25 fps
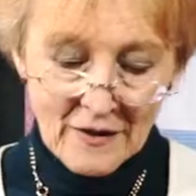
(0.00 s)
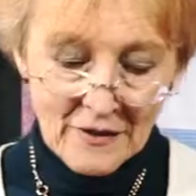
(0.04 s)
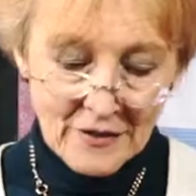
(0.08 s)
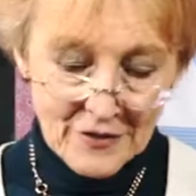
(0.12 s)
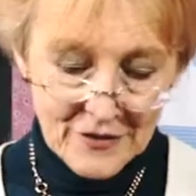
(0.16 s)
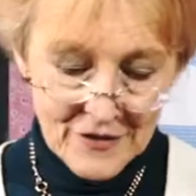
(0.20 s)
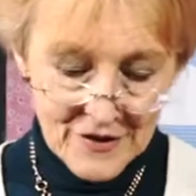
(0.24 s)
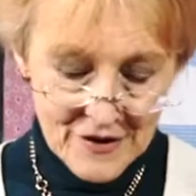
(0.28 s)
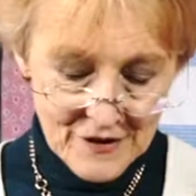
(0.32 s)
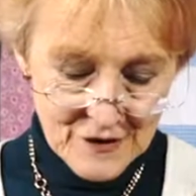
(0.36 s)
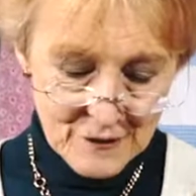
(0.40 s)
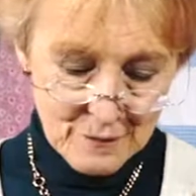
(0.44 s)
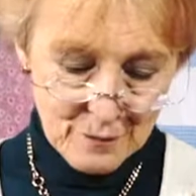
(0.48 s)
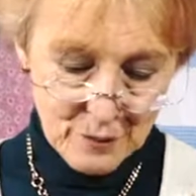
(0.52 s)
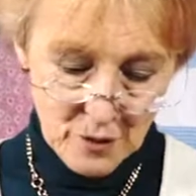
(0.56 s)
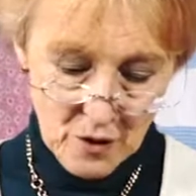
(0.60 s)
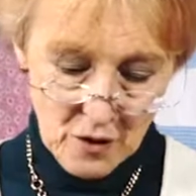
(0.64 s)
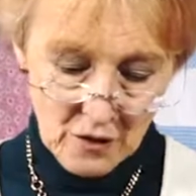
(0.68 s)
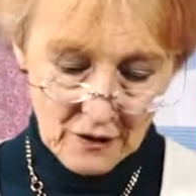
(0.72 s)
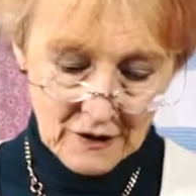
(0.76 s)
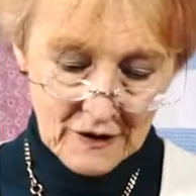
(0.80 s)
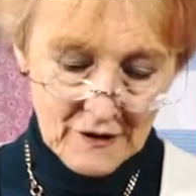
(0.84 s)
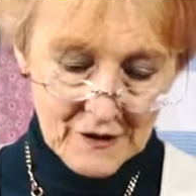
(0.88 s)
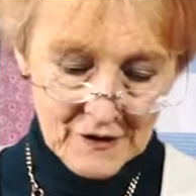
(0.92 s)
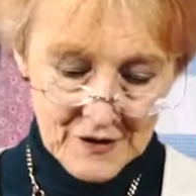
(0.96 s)
This
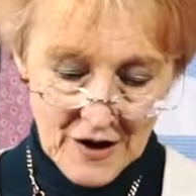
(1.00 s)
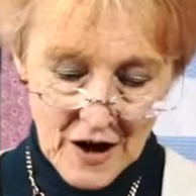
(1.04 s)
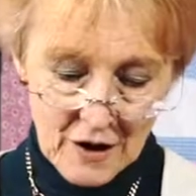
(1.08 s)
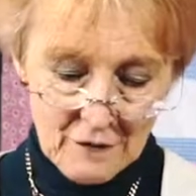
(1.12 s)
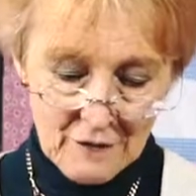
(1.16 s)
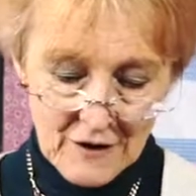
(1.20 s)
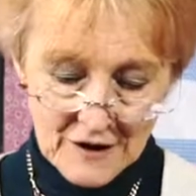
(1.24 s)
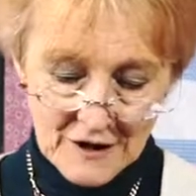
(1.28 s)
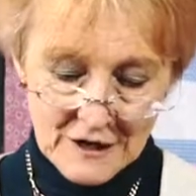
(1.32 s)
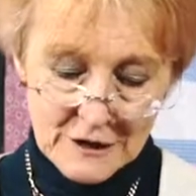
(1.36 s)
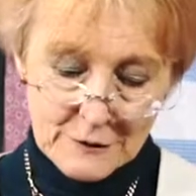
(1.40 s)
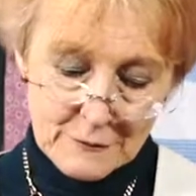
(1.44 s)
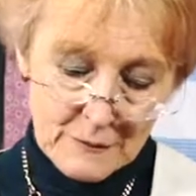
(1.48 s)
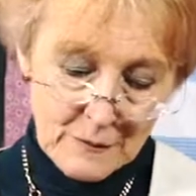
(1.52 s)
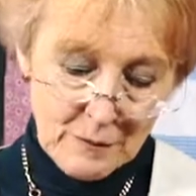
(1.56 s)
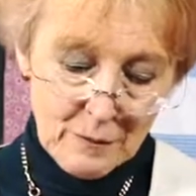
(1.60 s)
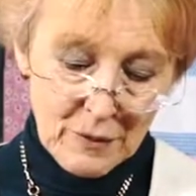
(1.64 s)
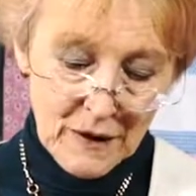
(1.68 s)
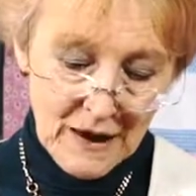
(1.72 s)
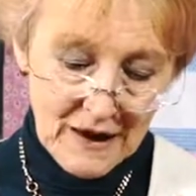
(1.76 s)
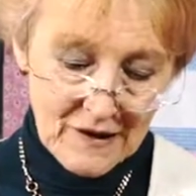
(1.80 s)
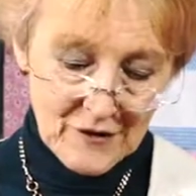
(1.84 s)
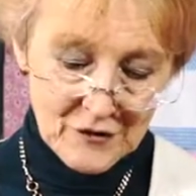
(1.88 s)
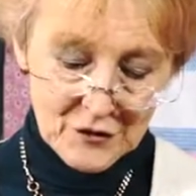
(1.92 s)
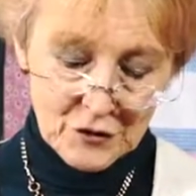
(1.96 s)
block is now ready to be
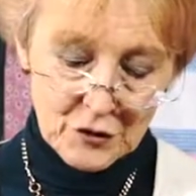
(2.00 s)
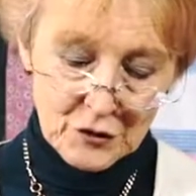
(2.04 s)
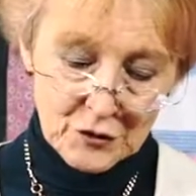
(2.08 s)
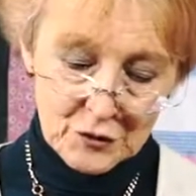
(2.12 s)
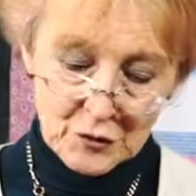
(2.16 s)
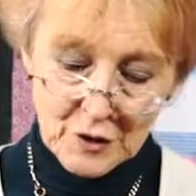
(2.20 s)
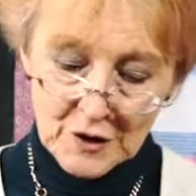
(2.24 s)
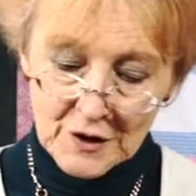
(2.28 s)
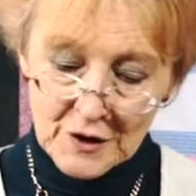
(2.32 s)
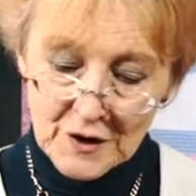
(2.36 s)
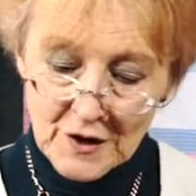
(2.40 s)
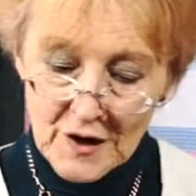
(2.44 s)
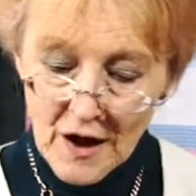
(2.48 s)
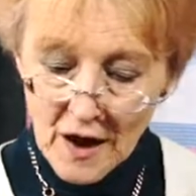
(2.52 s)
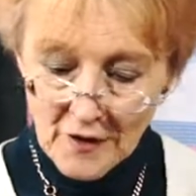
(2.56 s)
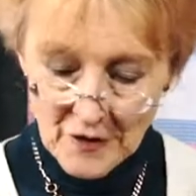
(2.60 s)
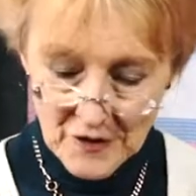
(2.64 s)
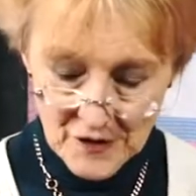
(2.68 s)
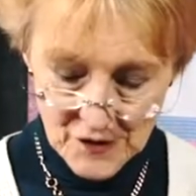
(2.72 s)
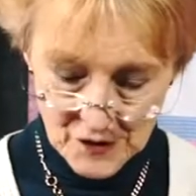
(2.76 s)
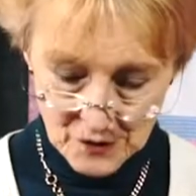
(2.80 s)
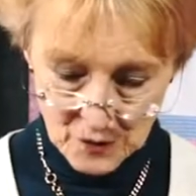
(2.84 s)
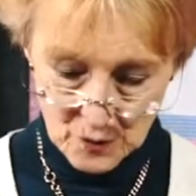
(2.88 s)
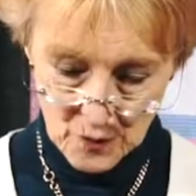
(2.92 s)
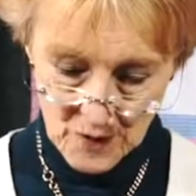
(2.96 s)
placed onto
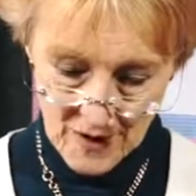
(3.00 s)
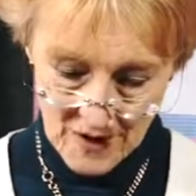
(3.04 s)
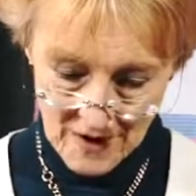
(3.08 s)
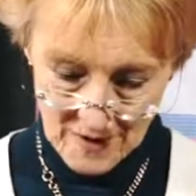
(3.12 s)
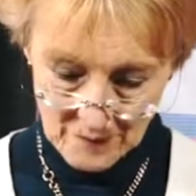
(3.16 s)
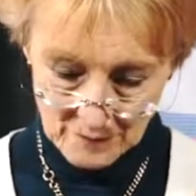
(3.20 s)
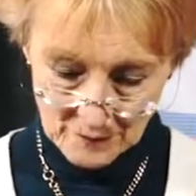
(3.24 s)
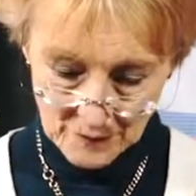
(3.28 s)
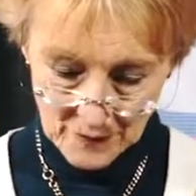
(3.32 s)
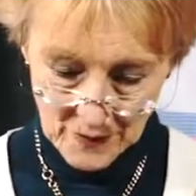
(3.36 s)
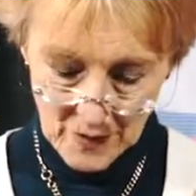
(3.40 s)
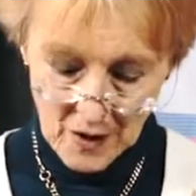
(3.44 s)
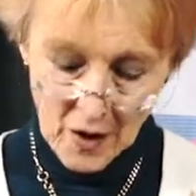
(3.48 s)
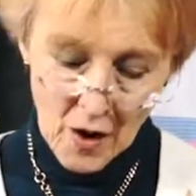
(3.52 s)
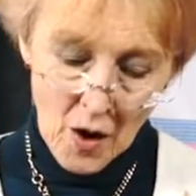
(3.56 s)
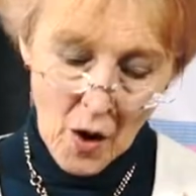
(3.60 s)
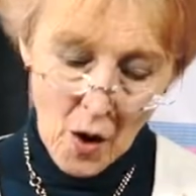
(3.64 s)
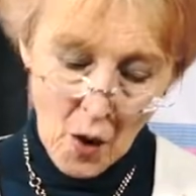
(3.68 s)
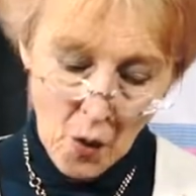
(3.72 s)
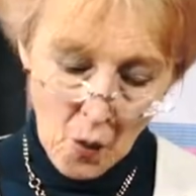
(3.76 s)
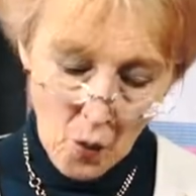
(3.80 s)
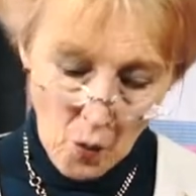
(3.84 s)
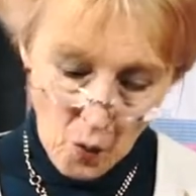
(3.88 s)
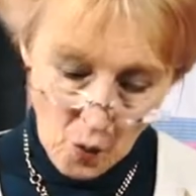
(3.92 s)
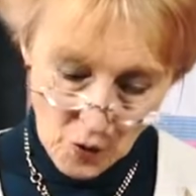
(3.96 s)
another square
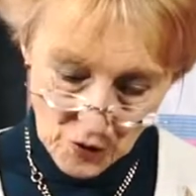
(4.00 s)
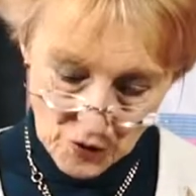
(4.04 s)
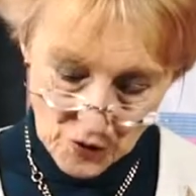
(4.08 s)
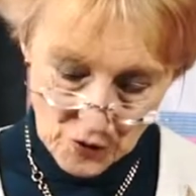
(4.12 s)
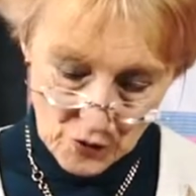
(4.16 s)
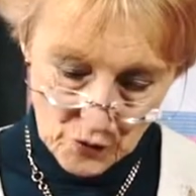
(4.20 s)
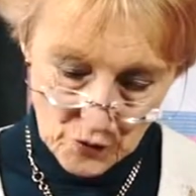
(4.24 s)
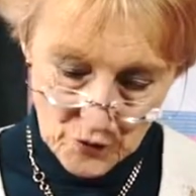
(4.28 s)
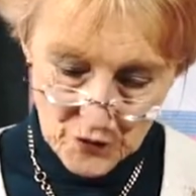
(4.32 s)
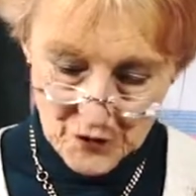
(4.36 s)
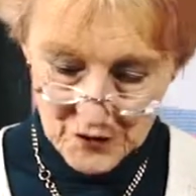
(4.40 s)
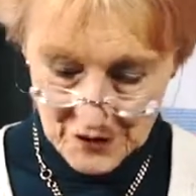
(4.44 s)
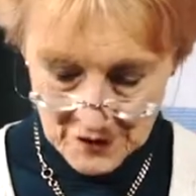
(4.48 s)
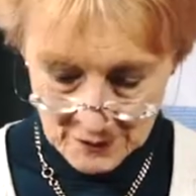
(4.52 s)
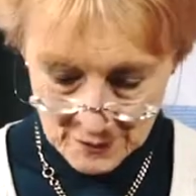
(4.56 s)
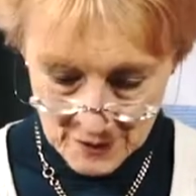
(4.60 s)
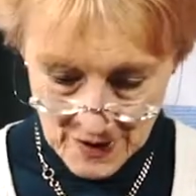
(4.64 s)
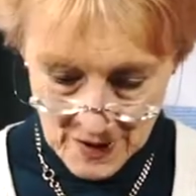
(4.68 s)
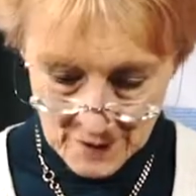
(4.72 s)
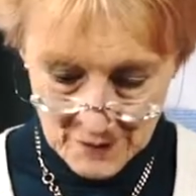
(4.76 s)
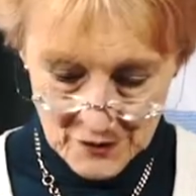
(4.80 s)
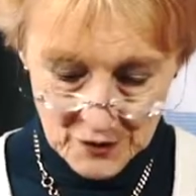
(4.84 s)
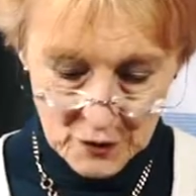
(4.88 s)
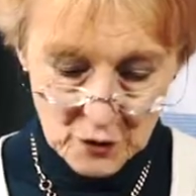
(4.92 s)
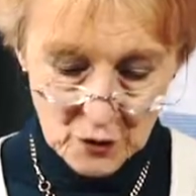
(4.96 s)
or used as
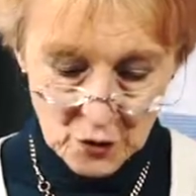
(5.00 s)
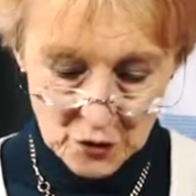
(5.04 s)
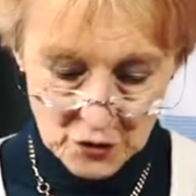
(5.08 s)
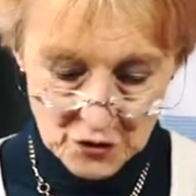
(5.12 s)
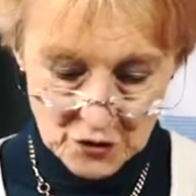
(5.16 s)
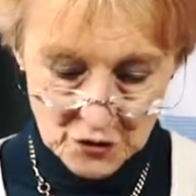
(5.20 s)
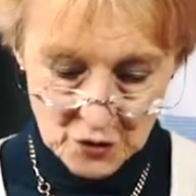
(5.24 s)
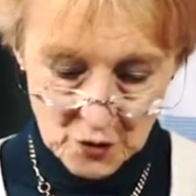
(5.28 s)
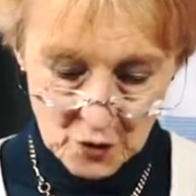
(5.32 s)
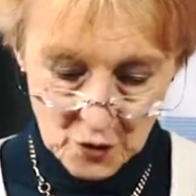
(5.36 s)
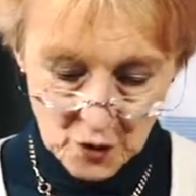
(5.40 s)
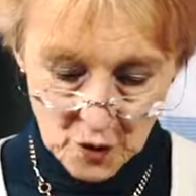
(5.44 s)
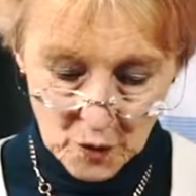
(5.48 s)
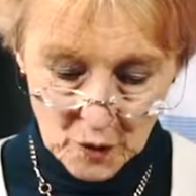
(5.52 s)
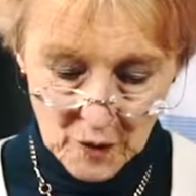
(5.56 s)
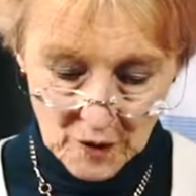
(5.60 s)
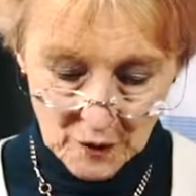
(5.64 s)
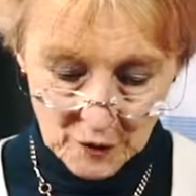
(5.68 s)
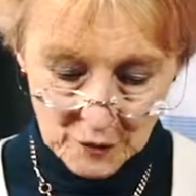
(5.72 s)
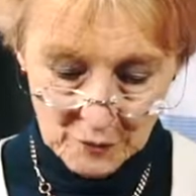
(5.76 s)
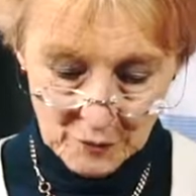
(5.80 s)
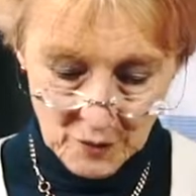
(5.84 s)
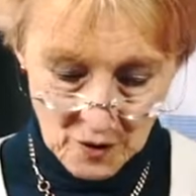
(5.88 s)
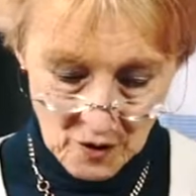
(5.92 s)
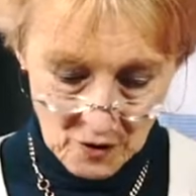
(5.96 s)
perhaps a cushion or a
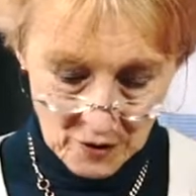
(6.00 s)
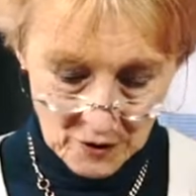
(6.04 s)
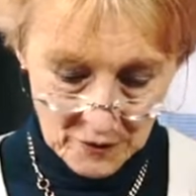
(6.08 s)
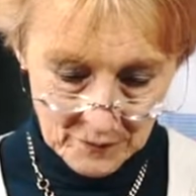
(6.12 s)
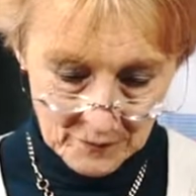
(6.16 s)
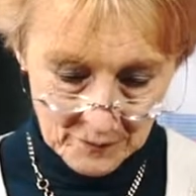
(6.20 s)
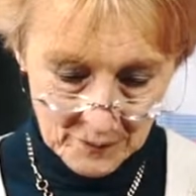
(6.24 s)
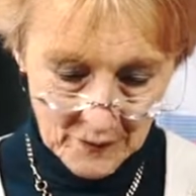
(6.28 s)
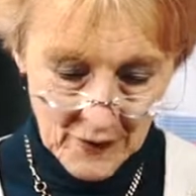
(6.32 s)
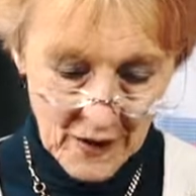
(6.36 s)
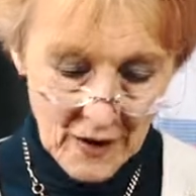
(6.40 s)
quilt block.